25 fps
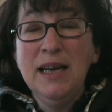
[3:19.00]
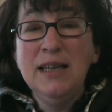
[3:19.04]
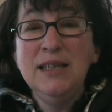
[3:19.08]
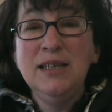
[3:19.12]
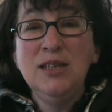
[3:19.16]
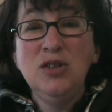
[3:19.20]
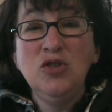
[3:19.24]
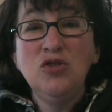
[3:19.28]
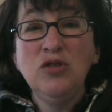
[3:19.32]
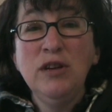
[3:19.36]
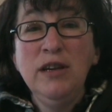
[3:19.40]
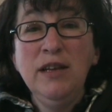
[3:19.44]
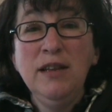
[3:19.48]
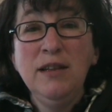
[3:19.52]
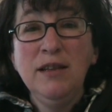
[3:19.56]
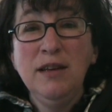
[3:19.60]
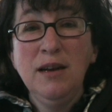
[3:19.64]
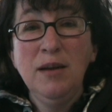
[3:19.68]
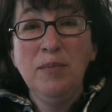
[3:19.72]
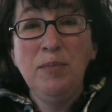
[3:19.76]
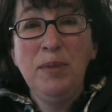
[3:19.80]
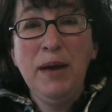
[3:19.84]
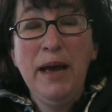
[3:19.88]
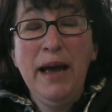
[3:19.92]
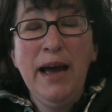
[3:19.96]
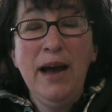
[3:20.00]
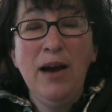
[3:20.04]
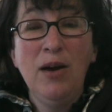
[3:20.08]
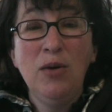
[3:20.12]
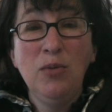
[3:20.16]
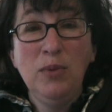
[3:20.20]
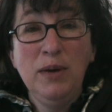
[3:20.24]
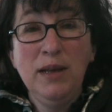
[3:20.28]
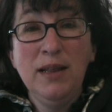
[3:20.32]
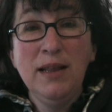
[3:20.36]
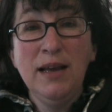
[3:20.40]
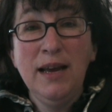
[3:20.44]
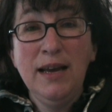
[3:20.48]
strength and a
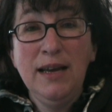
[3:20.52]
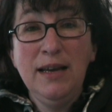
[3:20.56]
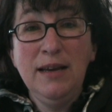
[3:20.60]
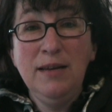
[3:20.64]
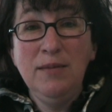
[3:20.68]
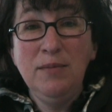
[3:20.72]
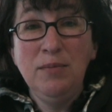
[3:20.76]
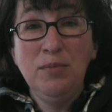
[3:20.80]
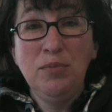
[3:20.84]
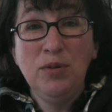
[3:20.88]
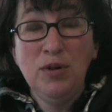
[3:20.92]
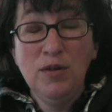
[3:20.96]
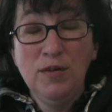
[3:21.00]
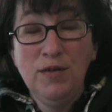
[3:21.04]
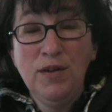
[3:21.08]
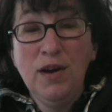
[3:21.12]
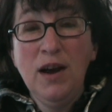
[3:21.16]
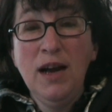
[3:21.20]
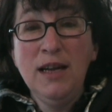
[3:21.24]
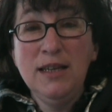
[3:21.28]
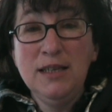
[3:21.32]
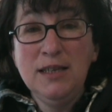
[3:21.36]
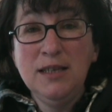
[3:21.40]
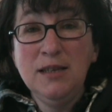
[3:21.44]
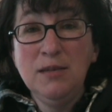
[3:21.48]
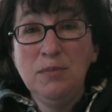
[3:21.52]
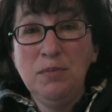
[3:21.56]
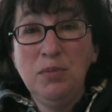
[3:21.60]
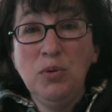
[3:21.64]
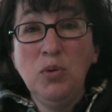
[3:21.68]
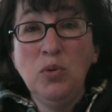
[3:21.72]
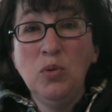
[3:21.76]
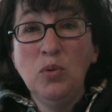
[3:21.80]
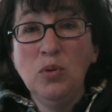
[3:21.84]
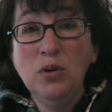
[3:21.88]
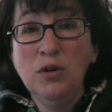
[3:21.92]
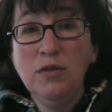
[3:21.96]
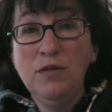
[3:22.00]
power where they provide
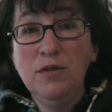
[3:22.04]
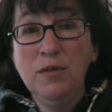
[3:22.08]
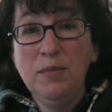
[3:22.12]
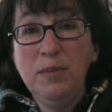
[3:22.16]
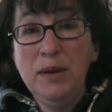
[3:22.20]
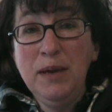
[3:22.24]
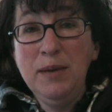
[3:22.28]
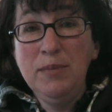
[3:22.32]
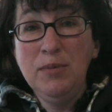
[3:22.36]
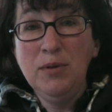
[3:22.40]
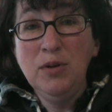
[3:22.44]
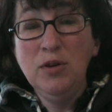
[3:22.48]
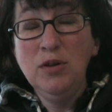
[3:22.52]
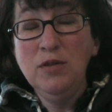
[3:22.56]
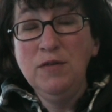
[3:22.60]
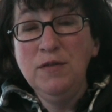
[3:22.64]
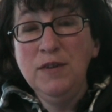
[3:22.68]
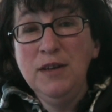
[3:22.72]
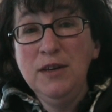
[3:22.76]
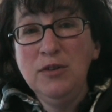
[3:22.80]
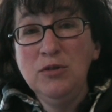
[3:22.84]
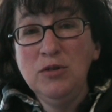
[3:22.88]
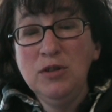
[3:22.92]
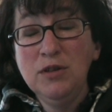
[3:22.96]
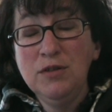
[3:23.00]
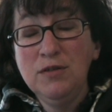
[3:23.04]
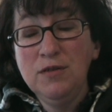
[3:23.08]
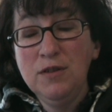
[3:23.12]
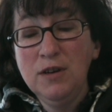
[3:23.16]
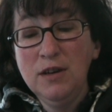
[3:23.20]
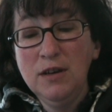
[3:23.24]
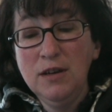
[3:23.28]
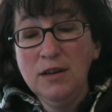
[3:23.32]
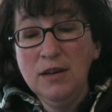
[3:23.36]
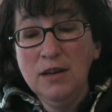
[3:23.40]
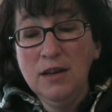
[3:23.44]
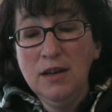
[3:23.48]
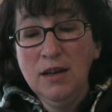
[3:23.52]
support for people who feel
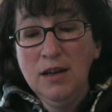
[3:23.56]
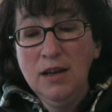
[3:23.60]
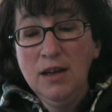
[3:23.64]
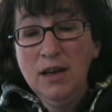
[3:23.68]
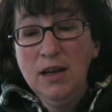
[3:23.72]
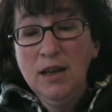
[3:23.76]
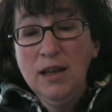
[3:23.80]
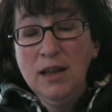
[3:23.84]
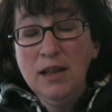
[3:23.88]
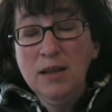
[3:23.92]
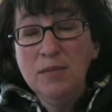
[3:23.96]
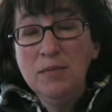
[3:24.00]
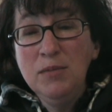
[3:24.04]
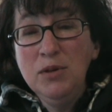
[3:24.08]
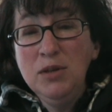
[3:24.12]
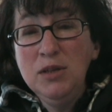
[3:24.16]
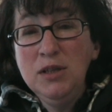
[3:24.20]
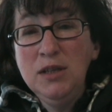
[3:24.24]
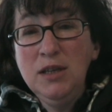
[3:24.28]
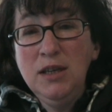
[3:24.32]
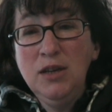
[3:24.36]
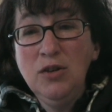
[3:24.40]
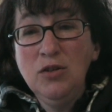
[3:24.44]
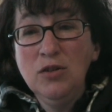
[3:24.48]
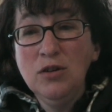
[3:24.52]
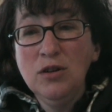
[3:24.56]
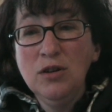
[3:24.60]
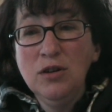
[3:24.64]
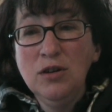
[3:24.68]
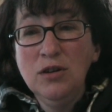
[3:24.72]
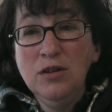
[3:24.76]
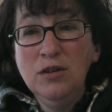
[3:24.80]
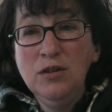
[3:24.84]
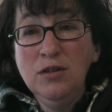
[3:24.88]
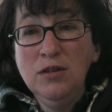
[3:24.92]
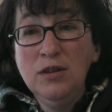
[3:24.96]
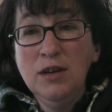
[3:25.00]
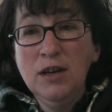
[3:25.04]
different. The Mercy
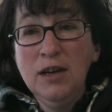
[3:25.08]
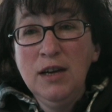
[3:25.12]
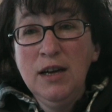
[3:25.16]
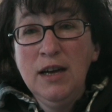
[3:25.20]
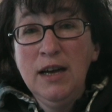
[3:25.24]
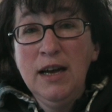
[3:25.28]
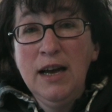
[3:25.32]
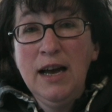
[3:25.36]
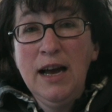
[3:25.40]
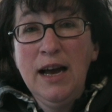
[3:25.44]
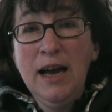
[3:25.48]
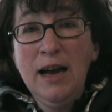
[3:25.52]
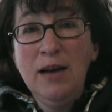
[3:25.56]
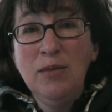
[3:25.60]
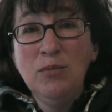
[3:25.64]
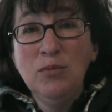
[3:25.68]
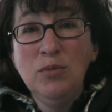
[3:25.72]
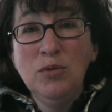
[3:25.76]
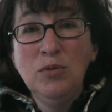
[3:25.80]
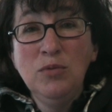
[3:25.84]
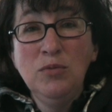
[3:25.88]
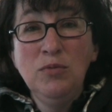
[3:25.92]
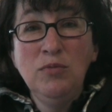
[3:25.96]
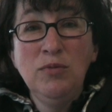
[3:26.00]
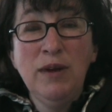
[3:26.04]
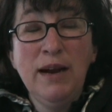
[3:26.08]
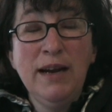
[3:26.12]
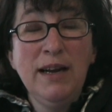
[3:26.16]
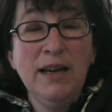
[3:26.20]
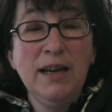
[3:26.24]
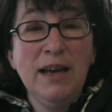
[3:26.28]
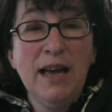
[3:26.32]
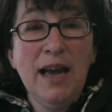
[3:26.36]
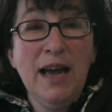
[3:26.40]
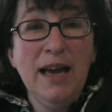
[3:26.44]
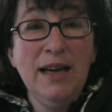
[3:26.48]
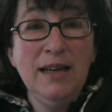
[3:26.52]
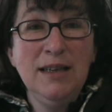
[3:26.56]
Crew will run a
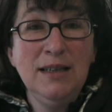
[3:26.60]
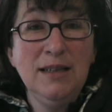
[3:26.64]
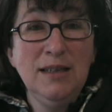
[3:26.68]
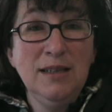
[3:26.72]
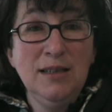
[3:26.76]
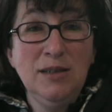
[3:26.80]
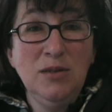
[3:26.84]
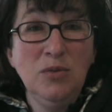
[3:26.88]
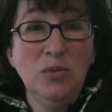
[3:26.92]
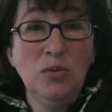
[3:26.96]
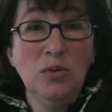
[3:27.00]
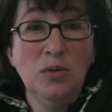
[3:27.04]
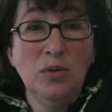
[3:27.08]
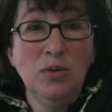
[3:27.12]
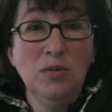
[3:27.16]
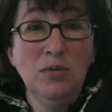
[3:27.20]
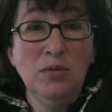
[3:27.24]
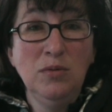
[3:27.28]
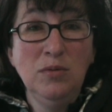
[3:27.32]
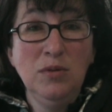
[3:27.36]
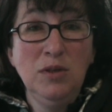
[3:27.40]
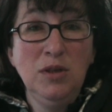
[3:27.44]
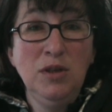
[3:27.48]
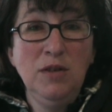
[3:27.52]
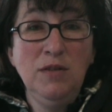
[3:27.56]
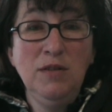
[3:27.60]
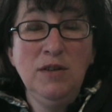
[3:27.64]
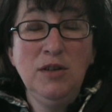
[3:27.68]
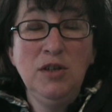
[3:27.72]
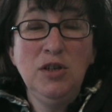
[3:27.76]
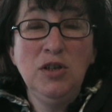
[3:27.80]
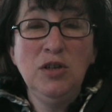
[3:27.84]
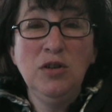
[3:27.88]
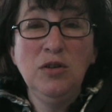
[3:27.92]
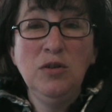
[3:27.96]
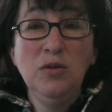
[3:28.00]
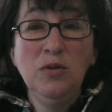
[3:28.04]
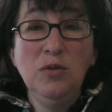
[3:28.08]
cake stall
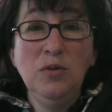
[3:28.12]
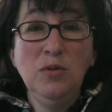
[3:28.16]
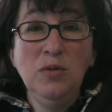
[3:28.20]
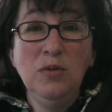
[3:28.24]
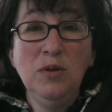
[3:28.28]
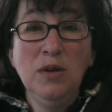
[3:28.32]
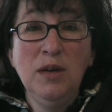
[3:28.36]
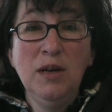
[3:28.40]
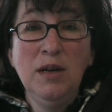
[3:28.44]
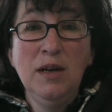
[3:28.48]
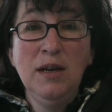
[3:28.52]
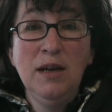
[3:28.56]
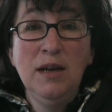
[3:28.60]
to